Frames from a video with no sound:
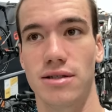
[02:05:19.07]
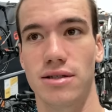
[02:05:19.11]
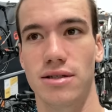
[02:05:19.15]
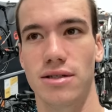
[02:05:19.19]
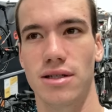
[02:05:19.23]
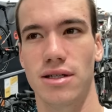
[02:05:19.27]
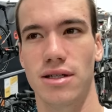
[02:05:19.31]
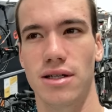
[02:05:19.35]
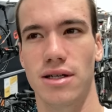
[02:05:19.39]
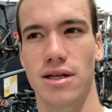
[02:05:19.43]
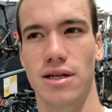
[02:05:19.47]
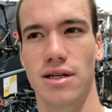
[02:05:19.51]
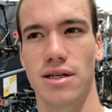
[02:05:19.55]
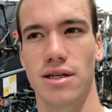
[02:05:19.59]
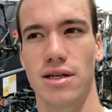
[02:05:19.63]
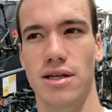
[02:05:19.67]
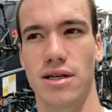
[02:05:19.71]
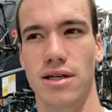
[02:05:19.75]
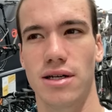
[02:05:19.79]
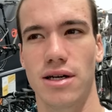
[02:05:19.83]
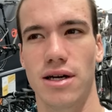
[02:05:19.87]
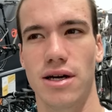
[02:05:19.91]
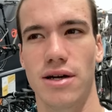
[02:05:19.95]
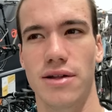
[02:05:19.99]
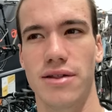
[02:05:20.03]

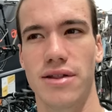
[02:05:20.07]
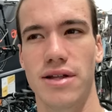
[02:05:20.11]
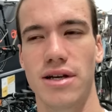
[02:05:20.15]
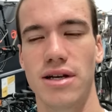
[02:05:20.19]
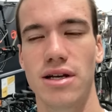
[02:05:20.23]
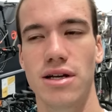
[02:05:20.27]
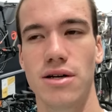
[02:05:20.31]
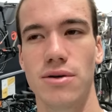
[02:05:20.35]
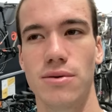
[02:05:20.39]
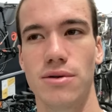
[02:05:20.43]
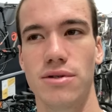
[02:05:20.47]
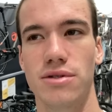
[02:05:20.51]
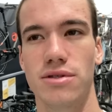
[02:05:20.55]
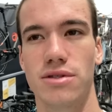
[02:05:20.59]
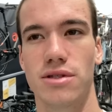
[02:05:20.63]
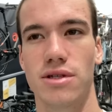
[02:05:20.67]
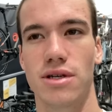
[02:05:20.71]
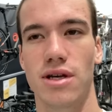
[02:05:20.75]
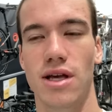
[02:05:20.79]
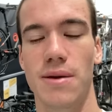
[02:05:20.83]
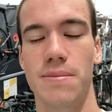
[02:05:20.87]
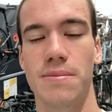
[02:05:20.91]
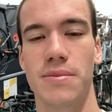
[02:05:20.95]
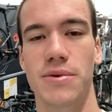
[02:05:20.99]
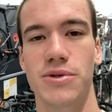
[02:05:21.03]
I think I want
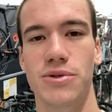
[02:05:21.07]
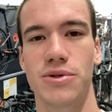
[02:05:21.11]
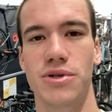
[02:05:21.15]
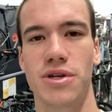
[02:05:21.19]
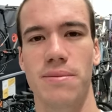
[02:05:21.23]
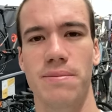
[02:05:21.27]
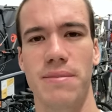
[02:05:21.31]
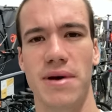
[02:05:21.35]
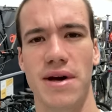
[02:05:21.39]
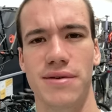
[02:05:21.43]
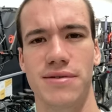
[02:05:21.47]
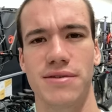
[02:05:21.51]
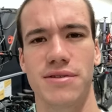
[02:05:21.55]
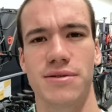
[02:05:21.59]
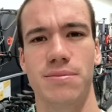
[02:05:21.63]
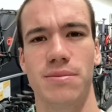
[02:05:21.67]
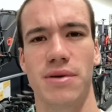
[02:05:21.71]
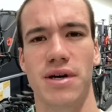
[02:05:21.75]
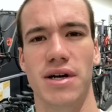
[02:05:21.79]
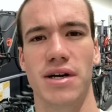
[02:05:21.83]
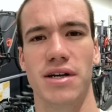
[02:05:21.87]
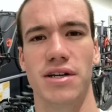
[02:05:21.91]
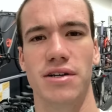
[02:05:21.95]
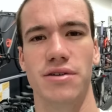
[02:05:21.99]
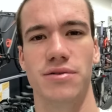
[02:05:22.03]
something in between a mountain
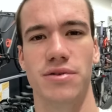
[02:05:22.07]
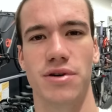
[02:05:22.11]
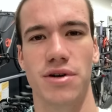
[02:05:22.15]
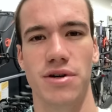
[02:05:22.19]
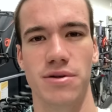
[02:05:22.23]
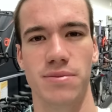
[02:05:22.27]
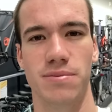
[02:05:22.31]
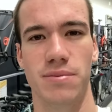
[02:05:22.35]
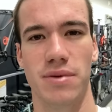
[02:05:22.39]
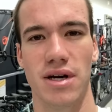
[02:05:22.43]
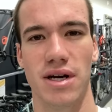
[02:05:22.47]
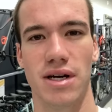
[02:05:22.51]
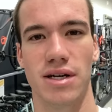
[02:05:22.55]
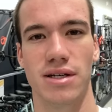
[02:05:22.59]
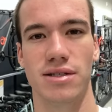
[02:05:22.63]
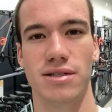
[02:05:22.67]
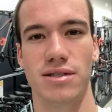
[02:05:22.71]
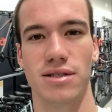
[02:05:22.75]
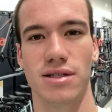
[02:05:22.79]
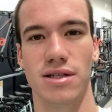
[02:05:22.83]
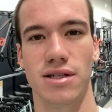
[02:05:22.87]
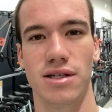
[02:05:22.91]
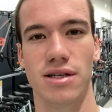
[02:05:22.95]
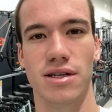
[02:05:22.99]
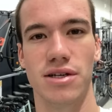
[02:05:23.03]
bike and a road bike,
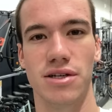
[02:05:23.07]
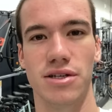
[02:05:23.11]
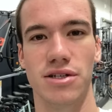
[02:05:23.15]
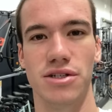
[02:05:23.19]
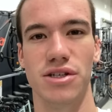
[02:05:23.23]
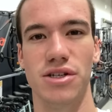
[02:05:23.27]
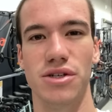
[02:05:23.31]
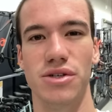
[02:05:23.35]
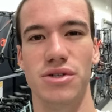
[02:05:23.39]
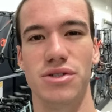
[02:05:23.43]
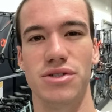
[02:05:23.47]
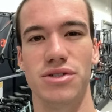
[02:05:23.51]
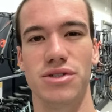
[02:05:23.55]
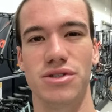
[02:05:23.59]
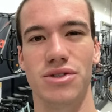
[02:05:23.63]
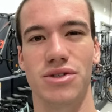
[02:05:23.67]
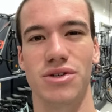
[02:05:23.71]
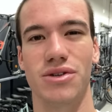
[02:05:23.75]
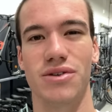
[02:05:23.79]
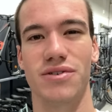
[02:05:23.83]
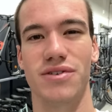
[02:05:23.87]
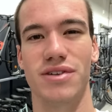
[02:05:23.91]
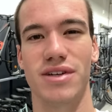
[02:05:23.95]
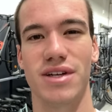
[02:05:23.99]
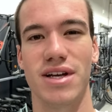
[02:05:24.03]
something that you can use
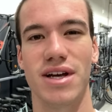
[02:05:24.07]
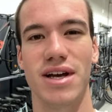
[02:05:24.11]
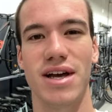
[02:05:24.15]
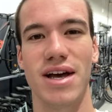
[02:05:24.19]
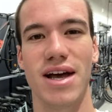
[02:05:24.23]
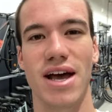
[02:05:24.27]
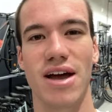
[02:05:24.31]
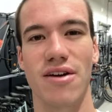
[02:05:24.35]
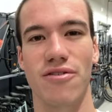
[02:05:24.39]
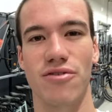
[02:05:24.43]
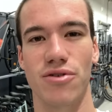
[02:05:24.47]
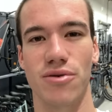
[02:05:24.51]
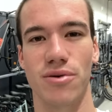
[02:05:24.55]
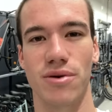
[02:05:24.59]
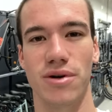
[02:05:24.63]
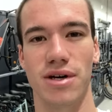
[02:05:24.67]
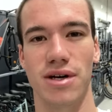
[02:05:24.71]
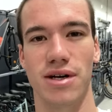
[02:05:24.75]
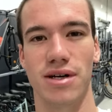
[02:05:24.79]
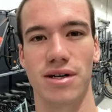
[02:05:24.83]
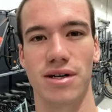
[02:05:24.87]
sort of everywhere.